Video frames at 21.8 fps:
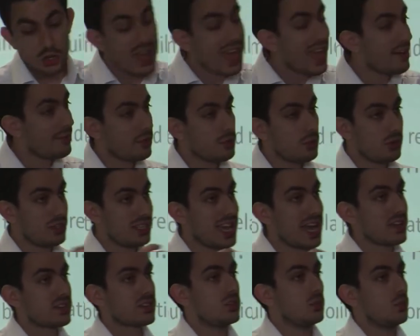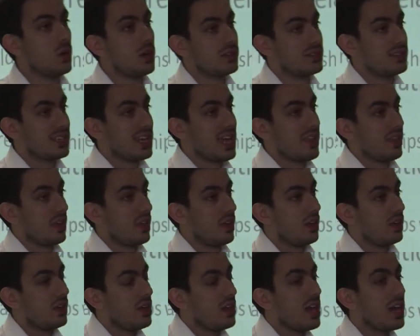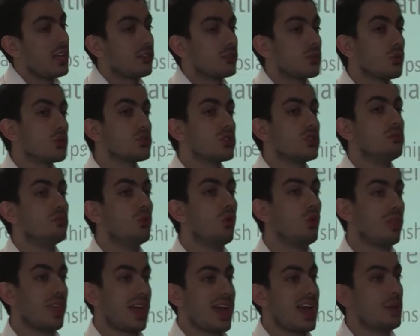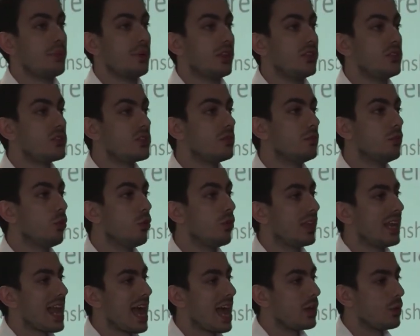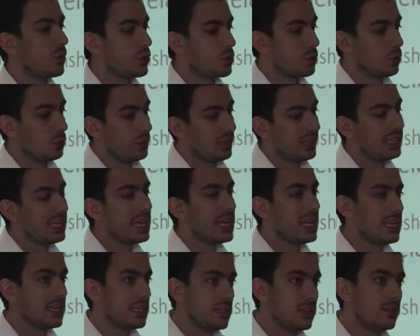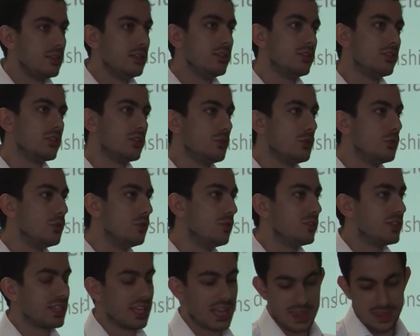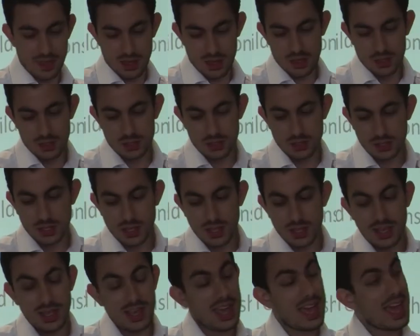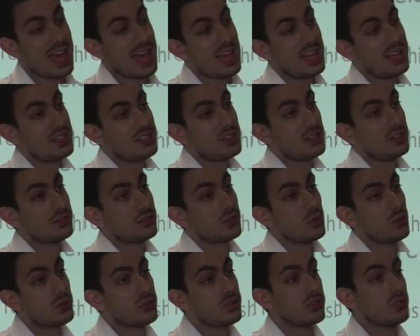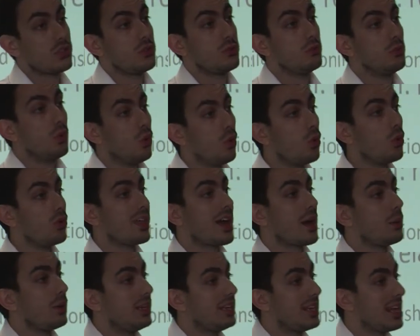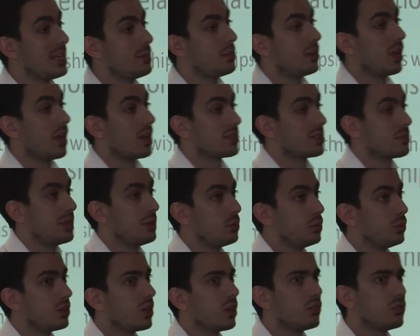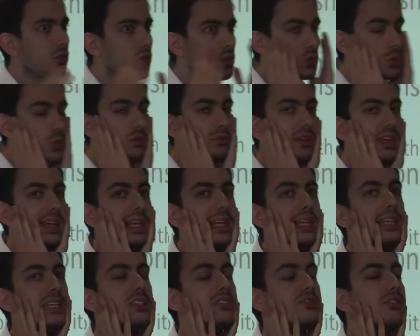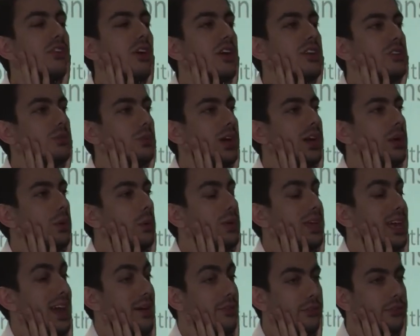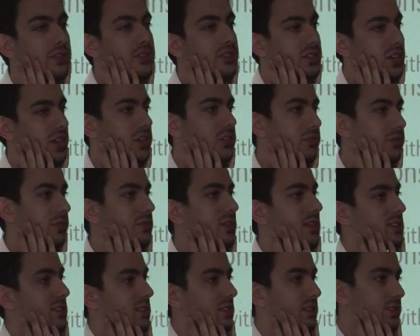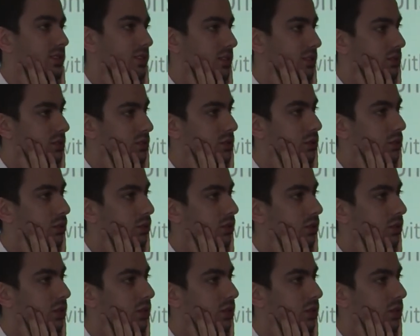Everybody has to work together. And of course, the more that happens, the more the language will begin to move together. And of course, the more that will enable us, people will go, gosh, we really need to find a way where we have a researcher in residence in the school.